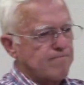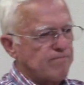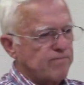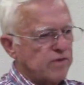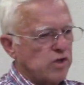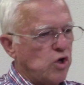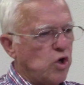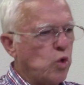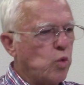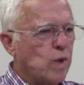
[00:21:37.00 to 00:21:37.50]

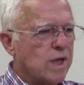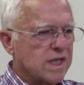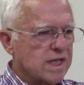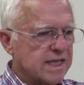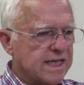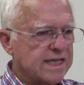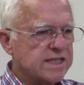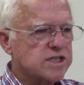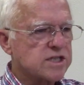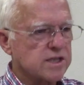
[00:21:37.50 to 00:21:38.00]
who will
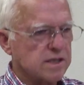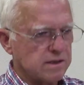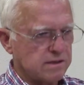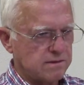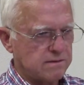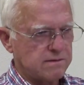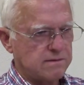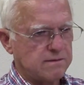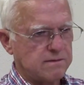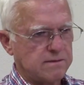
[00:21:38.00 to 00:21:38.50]
listen
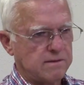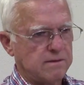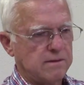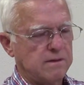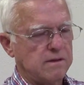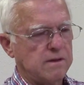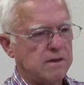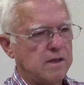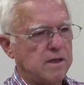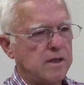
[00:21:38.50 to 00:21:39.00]

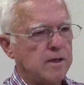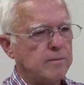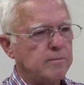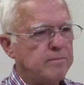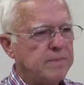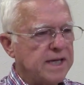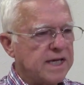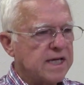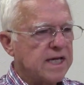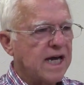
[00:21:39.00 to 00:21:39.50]

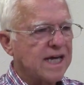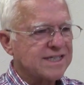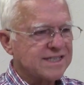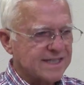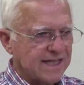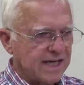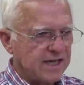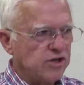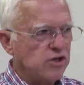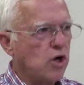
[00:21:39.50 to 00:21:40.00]
because
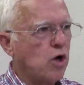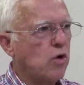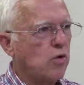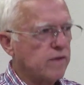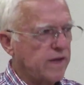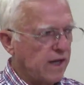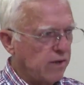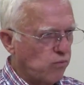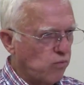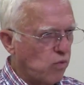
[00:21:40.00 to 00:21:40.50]
they know
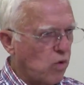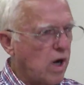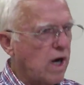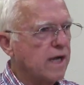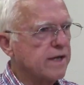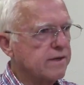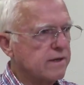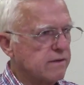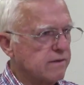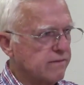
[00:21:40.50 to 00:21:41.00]
they
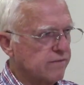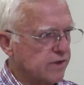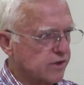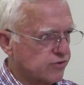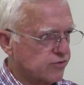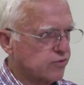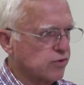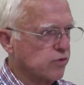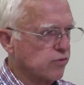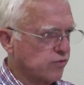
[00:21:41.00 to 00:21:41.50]
want the
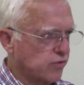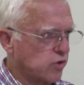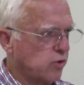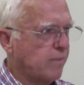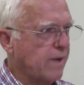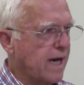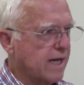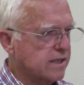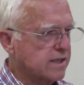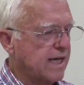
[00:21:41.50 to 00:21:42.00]
truth. Go
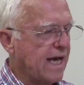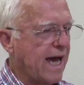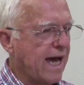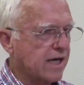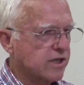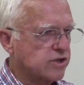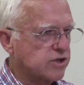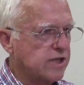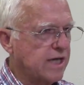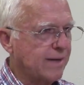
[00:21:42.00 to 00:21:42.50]
back to
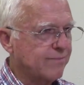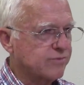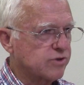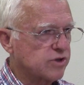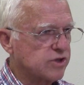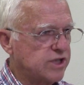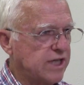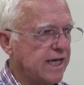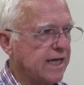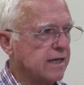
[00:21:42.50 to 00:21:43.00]
Acts chapter
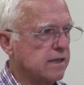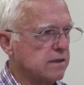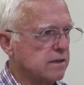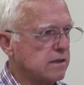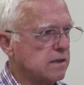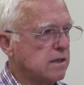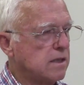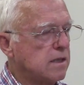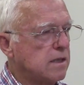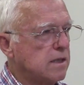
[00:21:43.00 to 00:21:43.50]
10.
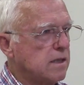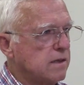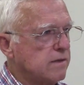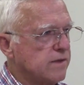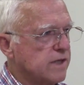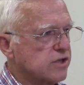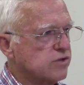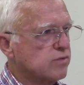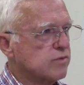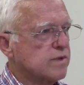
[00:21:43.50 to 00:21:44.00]

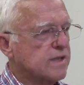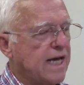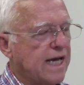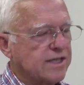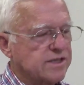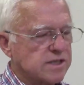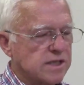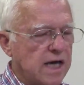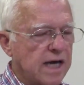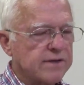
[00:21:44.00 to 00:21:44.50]
This
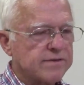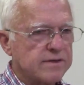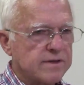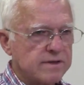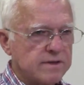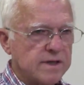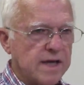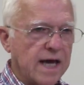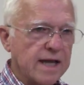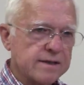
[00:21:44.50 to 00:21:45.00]
has not,
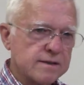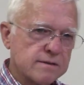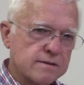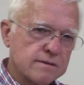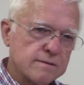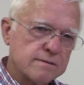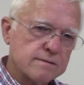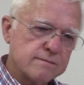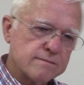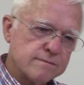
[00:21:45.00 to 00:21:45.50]
not,
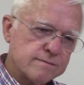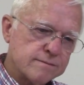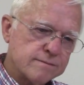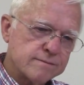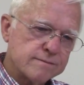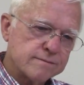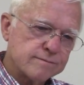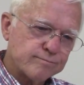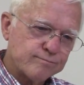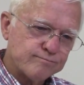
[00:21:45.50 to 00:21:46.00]

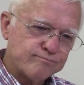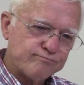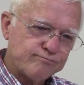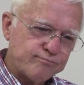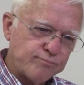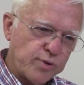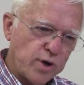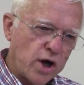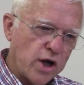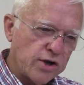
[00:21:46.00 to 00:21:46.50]

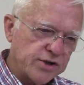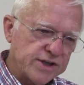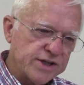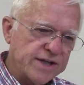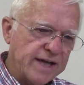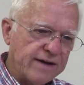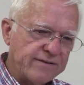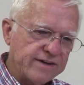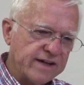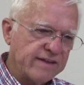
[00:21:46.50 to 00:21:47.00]
Paul didn't
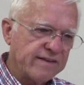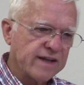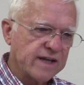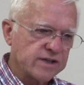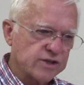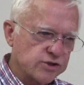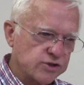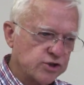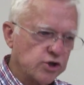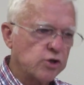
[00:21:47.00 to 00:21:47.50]
have anything
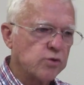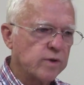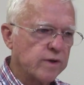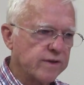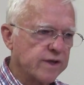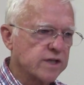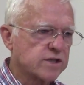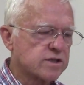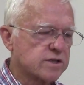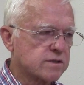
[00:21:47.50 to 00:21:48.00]
to do with
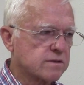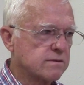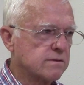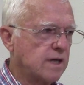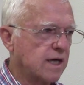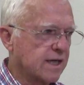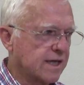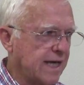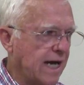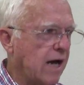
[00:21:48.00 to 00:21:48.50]
this
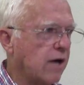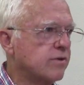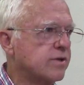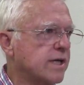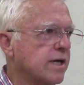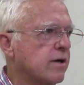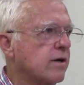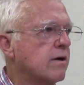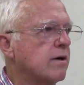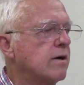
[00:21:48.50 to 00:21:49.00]
account
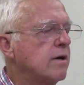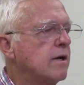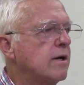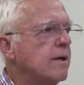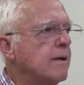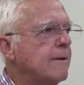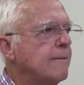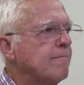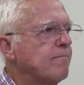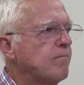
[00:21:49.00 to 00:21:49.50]
here,
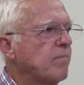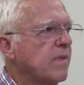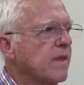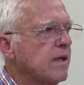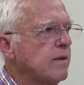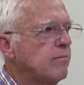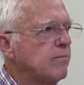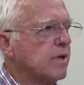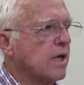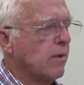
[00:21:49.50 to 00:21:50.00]

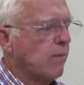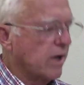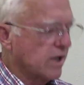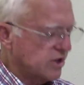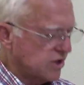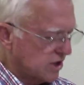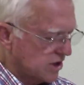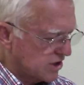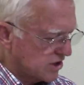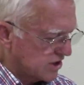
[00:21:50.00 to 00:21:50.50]
but I
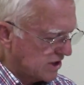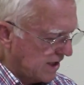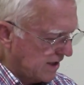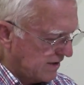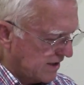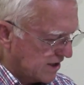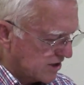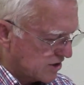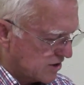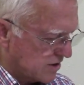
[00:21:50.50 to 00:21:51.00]
want you to see
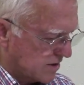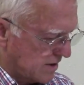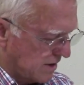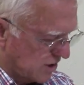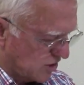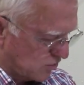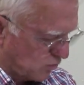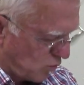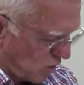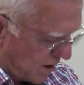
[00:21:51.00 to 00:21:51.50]
this,
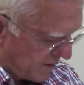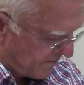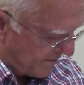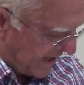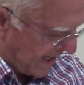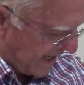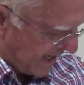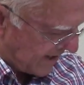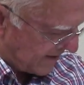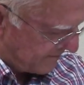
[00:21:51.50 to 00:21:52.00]
this one
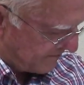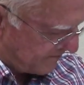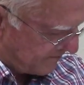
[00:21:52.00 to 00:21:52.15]
man.